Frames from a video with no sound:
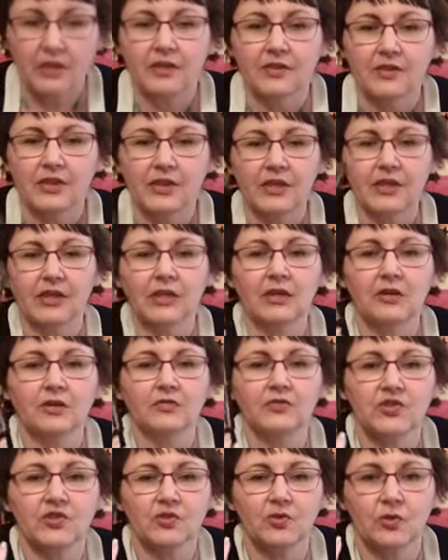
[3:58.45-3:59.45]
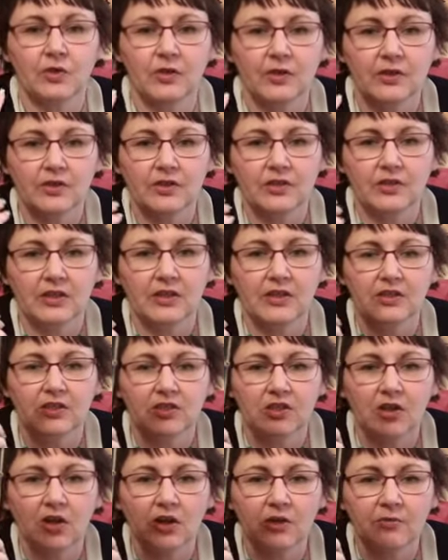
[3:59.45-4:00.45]
The King of Swords. It's
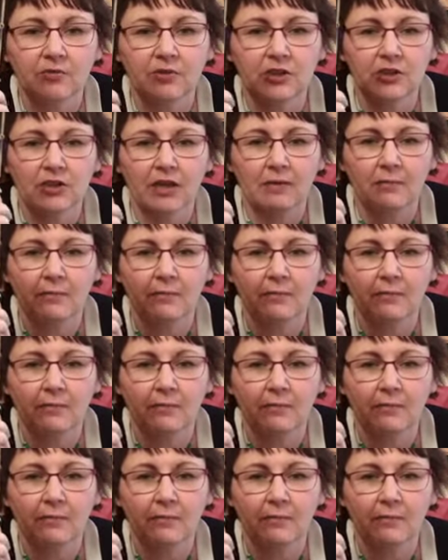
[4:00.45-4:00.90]
time to get